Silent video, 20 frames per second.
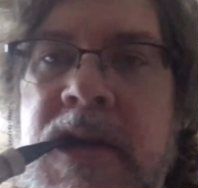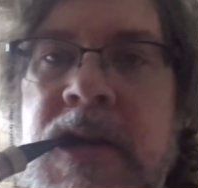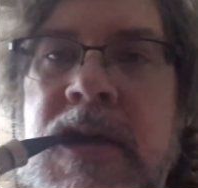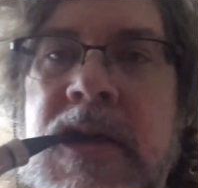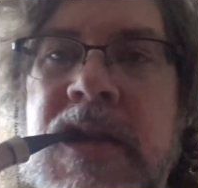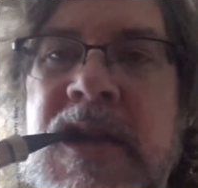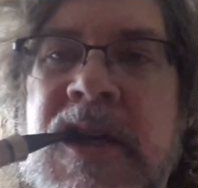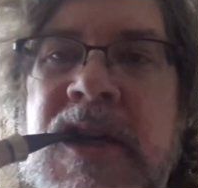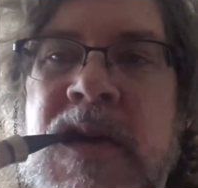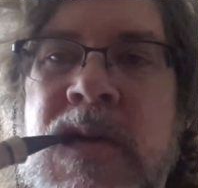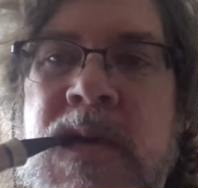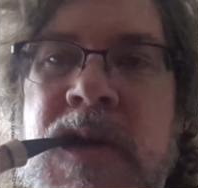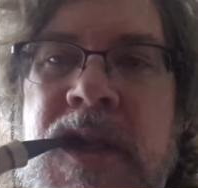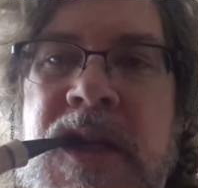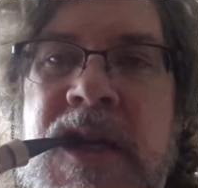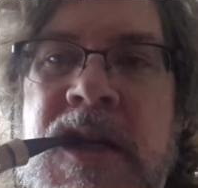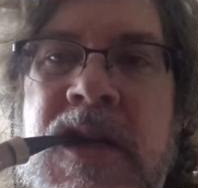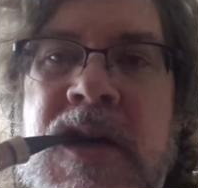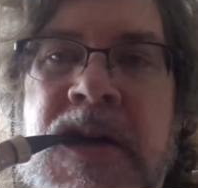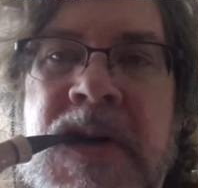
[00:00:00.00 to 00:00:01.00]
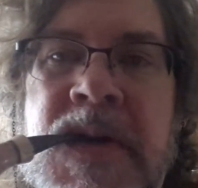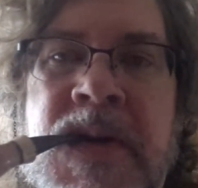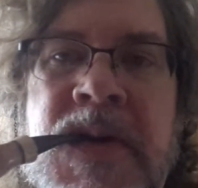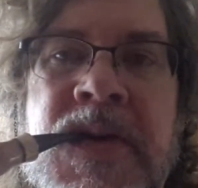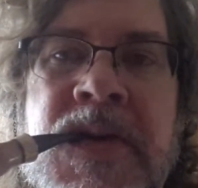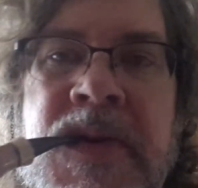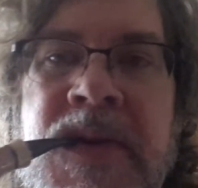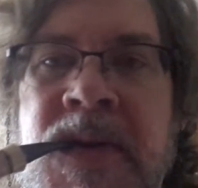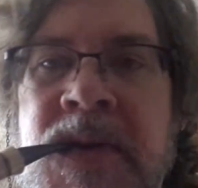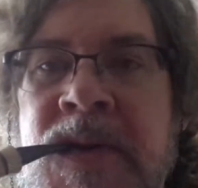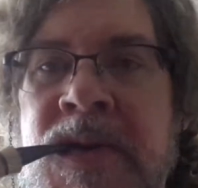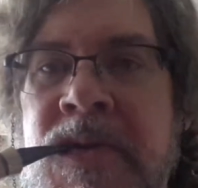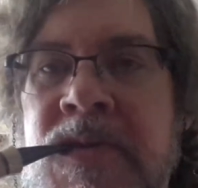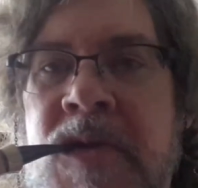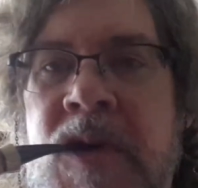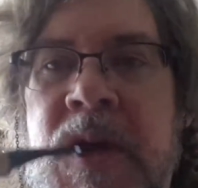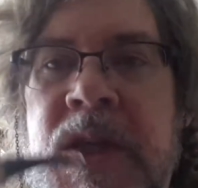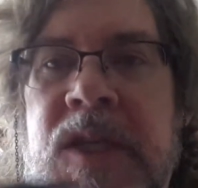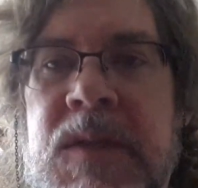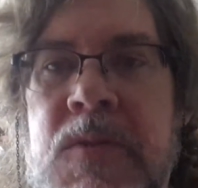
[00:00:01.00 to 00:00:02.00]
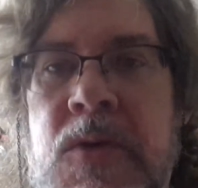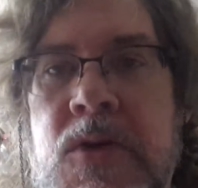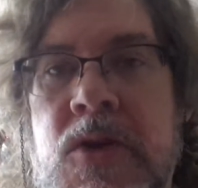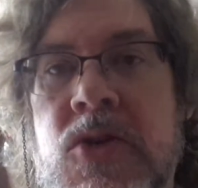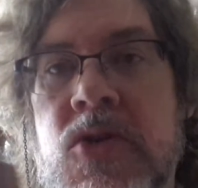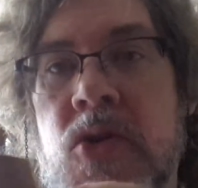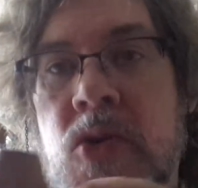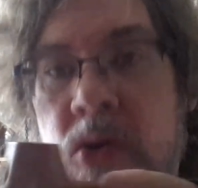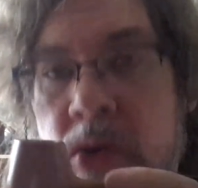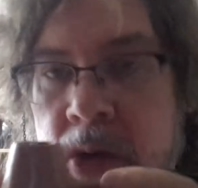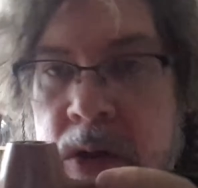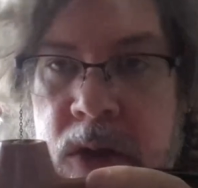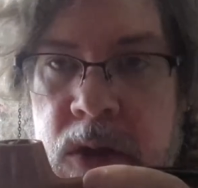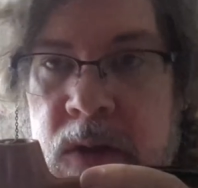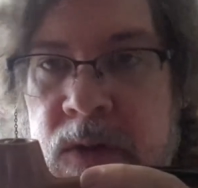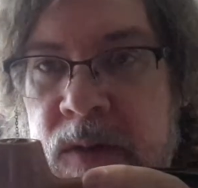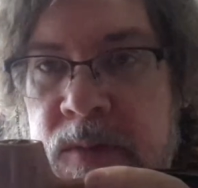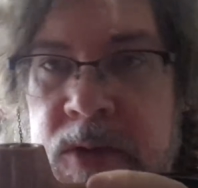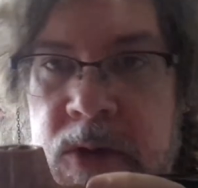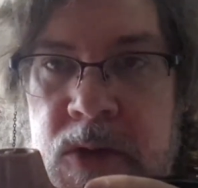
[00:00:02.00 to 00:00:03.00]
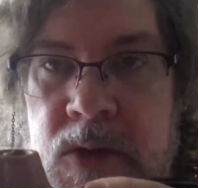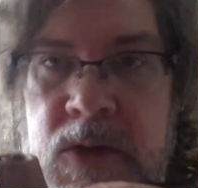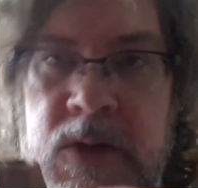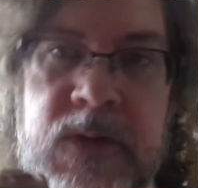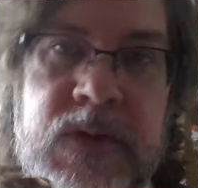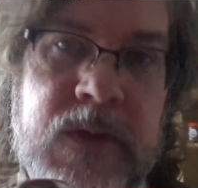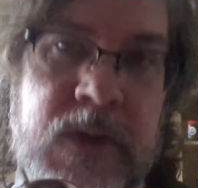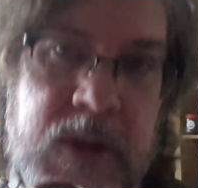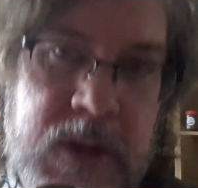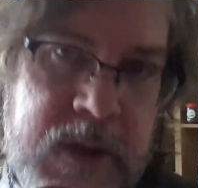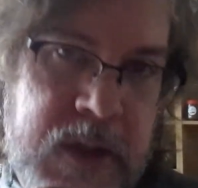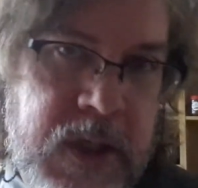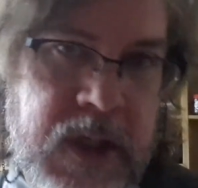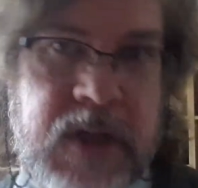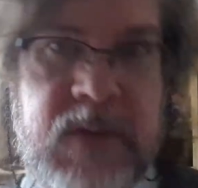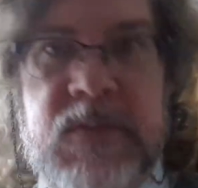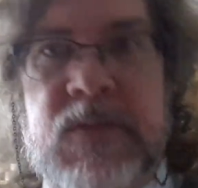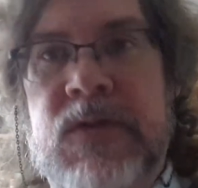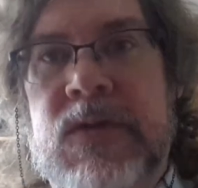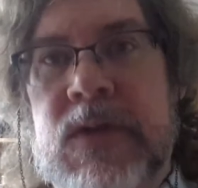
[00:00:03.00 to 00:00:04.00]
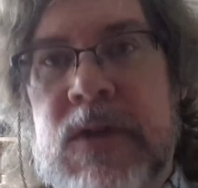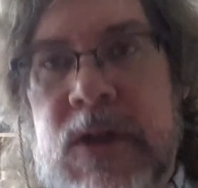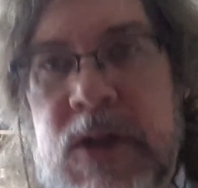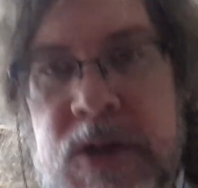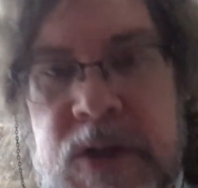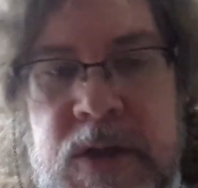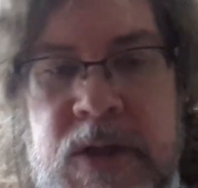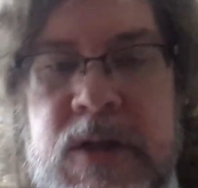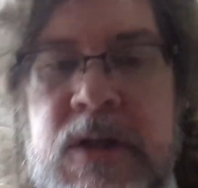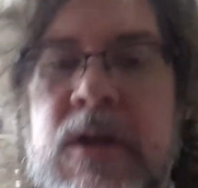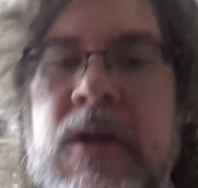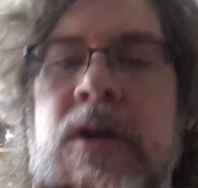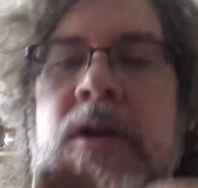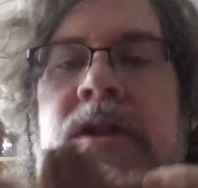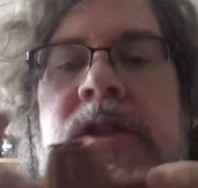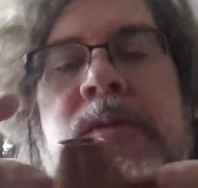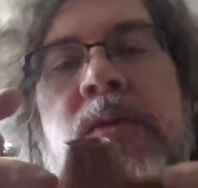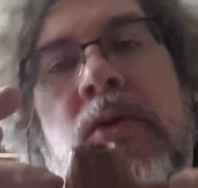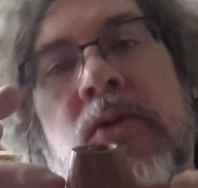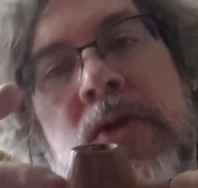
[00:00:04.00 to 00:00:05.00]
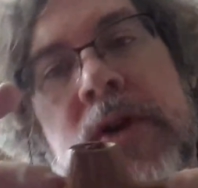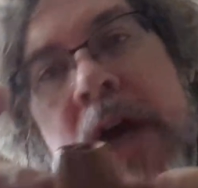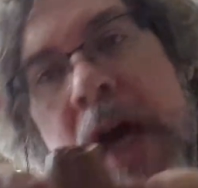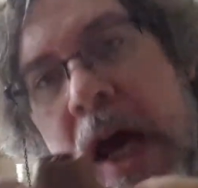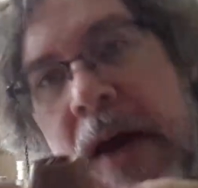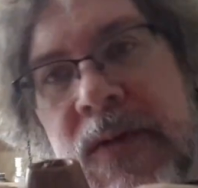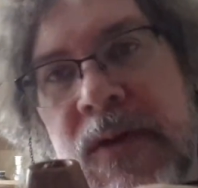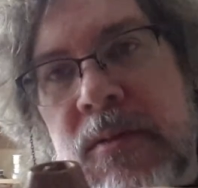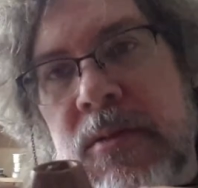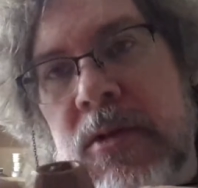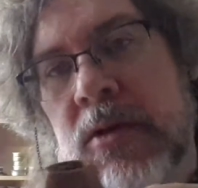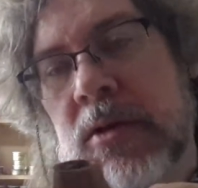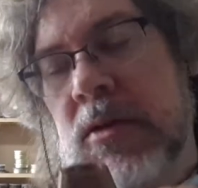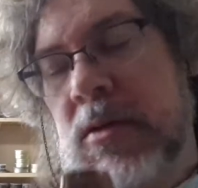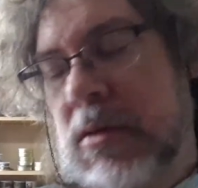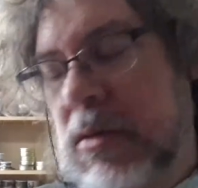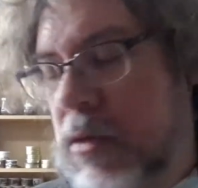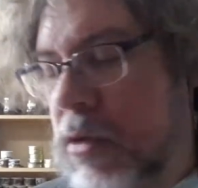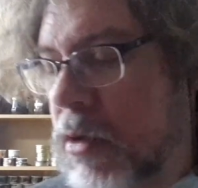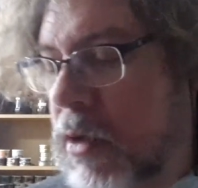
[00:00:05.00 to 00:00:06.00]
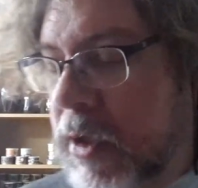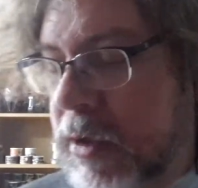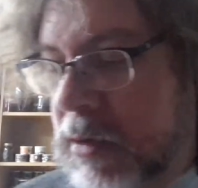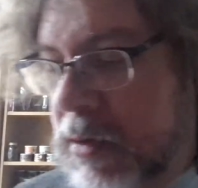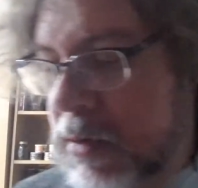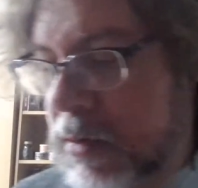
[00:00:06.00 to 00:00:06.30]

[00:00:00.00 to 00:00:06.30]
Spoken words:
do the thing with, you know, smoke a quarter of a bowl the first time, finish it. Smoke half a bowl. You know,